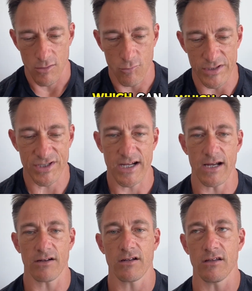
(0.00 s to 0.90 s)
which
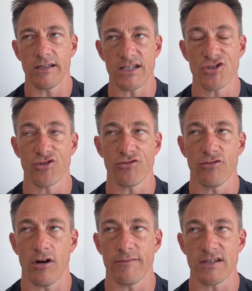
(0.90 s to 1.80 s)
can lead to,
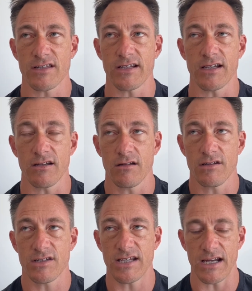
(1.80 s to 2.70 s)
obviously,
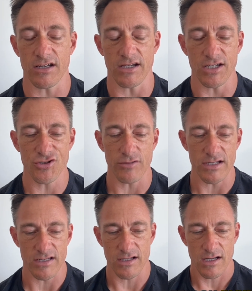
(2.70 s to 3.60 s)
tendon injuries.